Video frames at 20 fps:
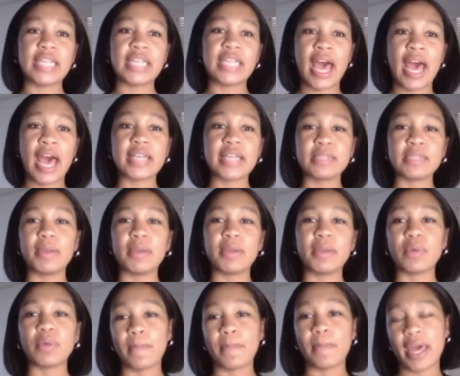has to be
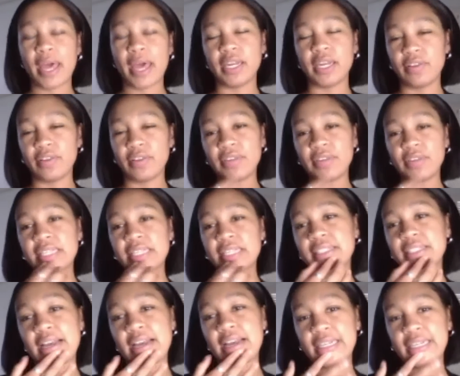repetitive and it's
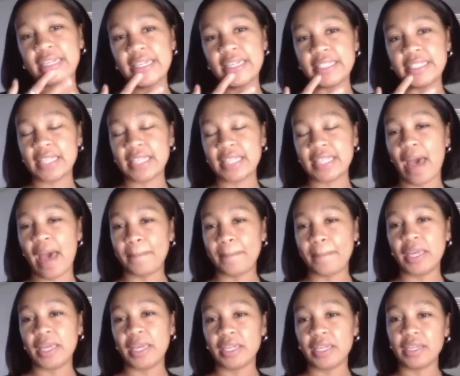not going to just
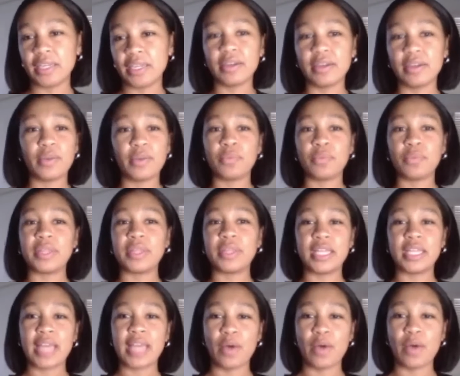happen
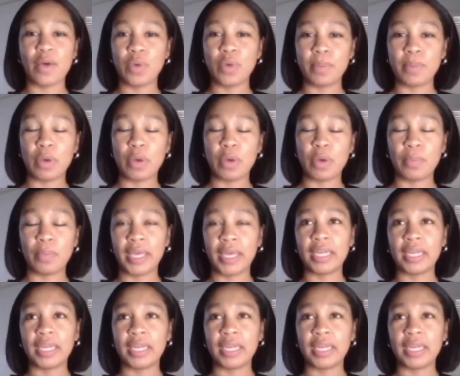within that one moment.